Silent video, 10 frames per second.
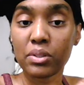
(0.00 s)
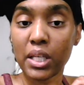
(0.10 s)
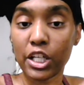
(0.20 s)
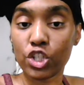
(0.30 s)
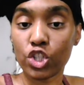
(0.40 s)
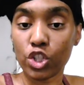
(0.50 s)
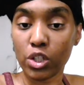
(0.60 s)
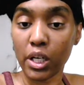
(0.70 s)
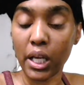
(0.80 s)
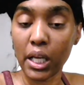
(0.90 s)

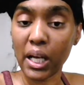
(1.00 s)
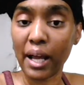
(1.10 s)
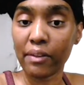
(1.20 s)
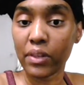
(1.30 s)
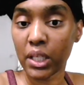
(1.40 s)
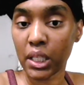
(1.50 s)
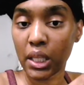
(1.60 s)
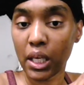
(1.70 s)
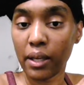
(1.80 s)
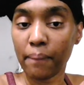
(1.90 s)
texture. And I think
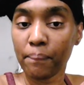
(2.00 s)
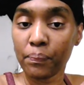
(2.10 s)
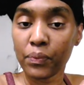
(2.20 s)
that,